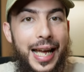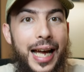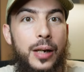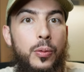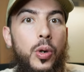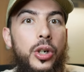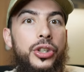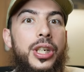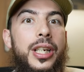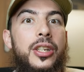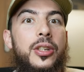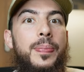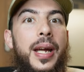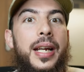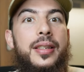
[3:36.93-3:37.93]
and what she
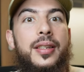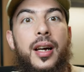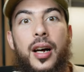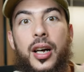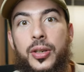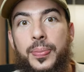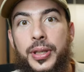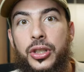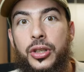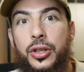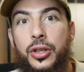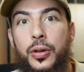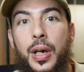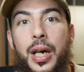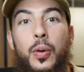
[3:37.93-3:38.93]
expects a husband to
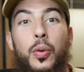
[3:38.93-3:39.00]
do